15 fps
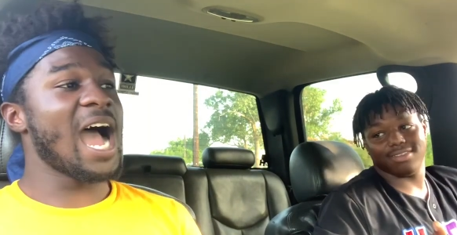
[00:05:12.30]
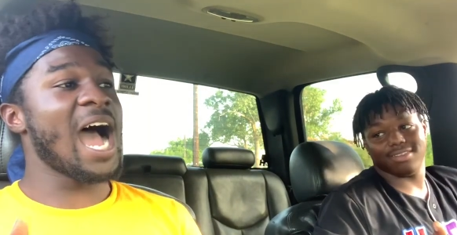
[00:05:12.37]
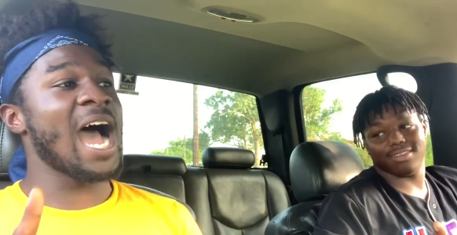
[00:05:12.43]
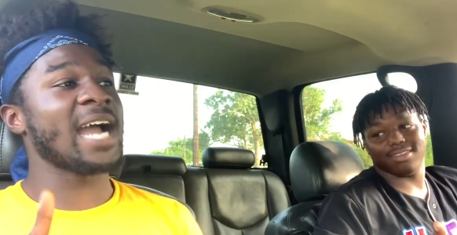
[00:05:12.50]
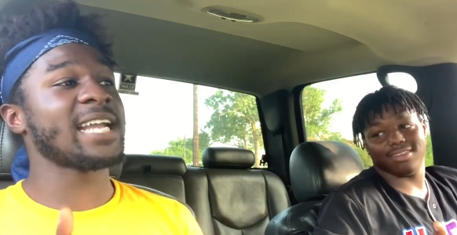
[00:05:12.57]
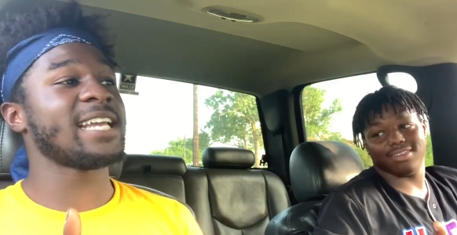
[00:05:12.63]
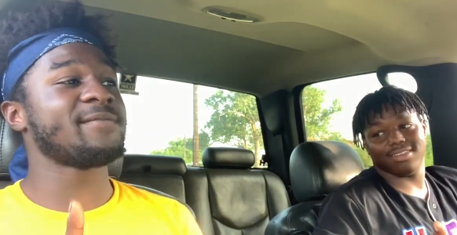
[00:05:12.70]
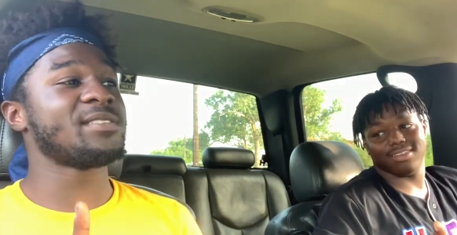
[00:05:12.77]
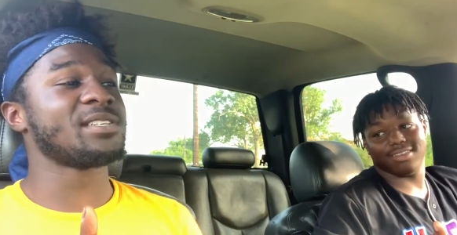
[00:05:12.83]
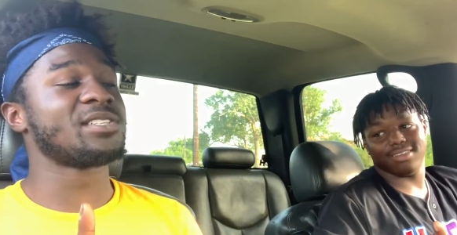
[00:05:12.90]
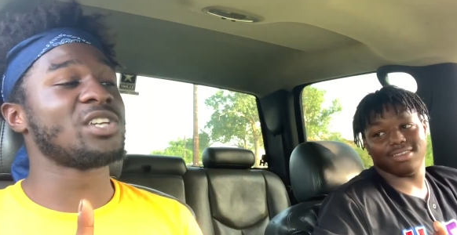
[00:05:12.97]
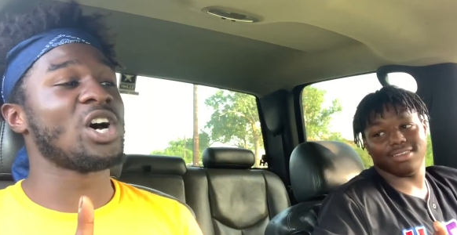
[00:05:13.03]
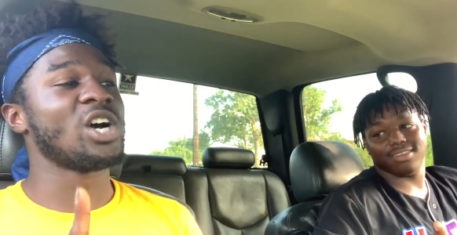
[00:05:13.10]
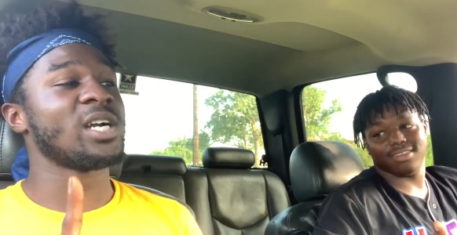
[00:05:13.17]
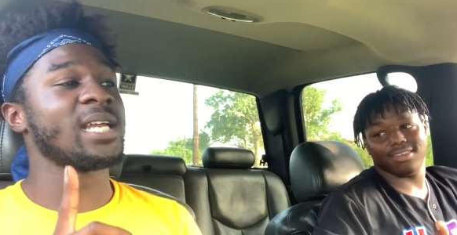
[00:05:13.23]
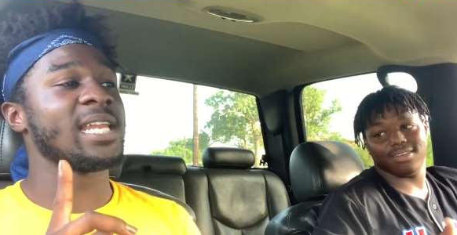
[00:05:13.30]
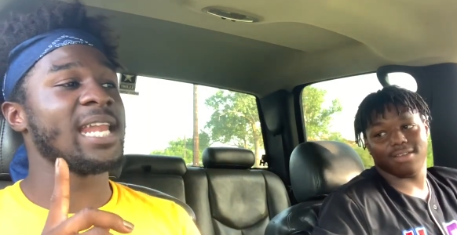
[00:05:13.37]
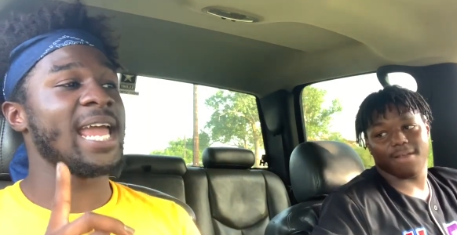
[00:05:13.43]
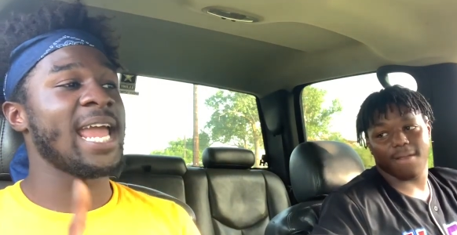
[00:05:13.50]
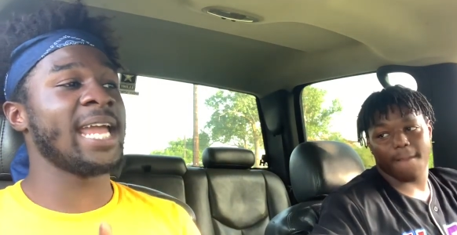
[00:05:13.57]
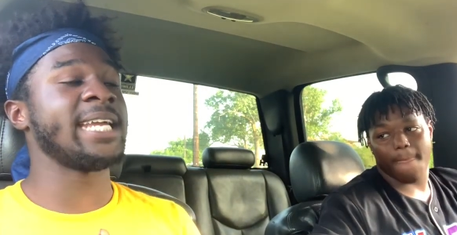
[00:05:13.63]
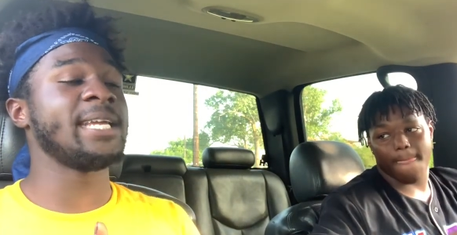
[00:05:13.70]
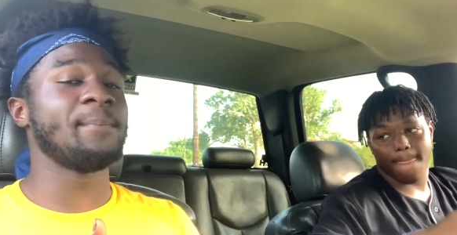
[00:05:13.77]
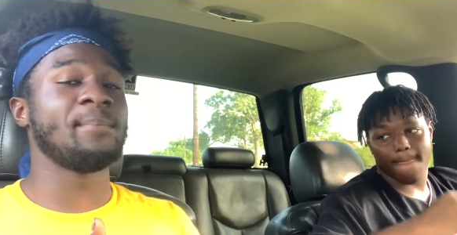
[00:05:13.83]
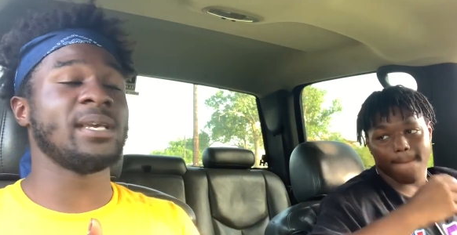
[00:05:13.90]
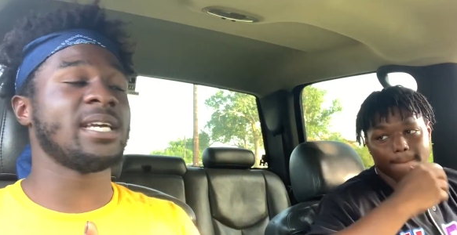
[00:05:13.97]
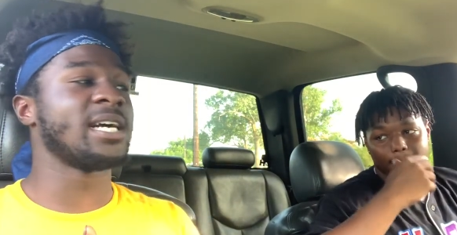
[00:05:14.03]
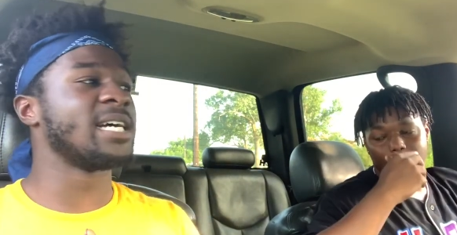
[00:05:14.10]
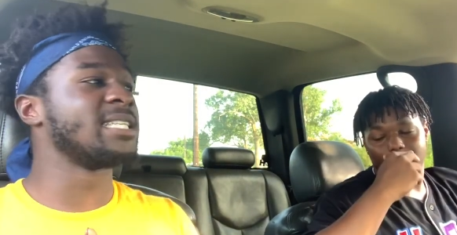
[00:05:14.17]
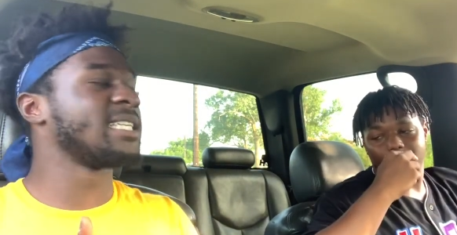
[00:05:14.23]
Speaker 1: I give the song an eight
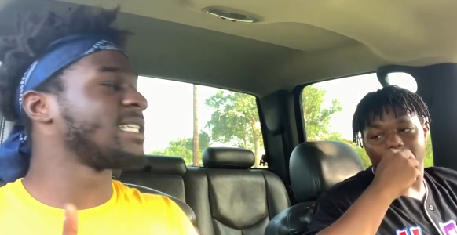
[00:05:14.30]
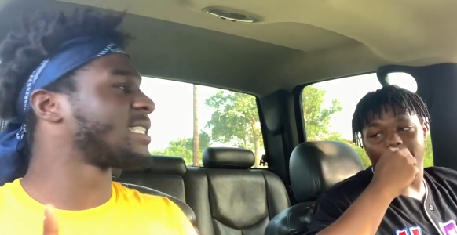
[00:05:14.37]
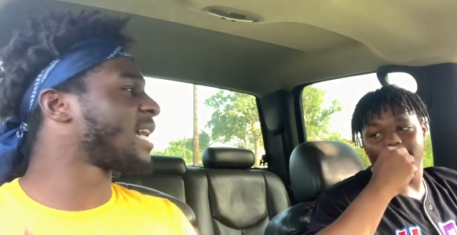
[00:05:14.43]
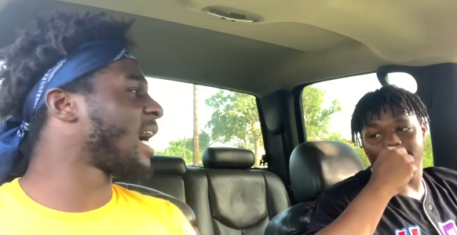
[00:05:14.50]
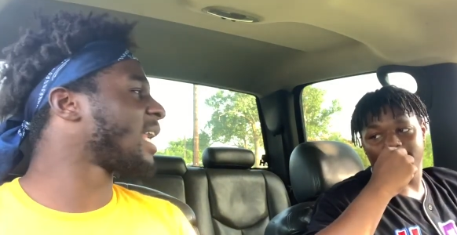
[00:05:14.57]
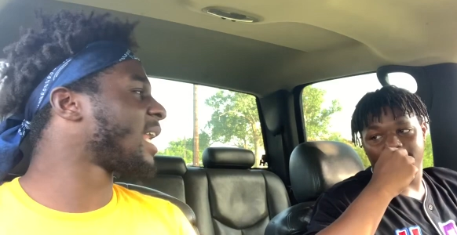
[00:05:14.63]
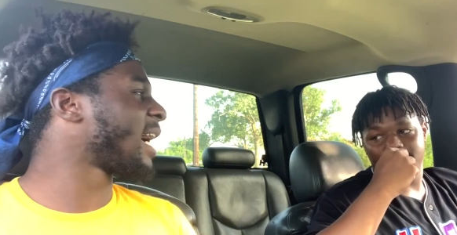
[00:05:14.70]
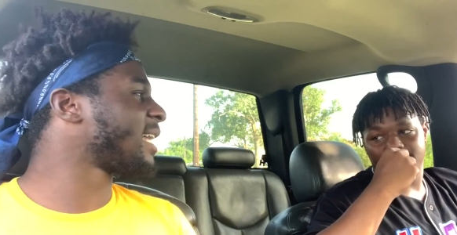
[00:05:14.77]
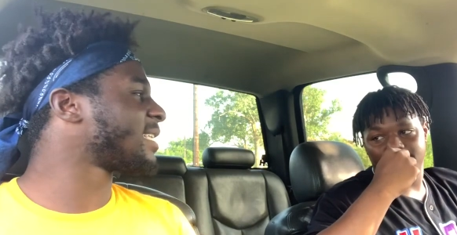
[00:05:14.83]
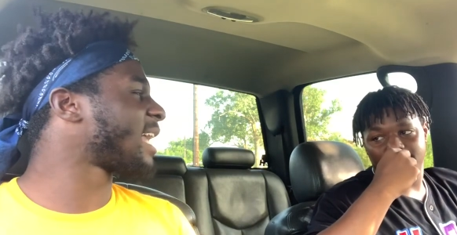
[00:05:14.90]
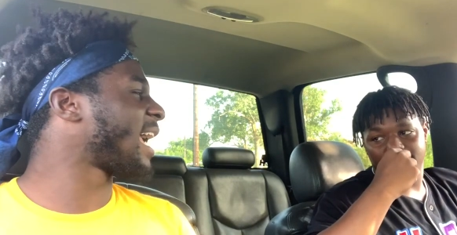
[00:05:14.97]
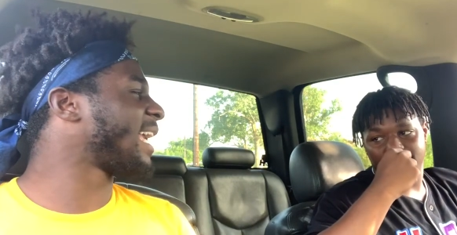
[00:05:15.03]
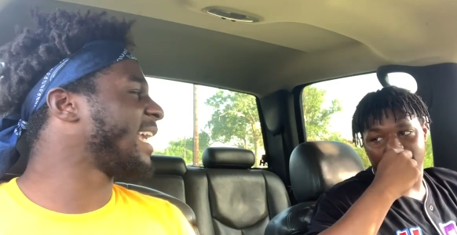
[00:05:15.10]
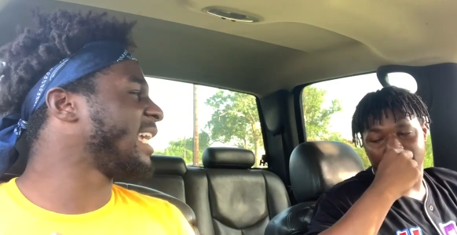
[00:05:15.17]
because it's eight. got like that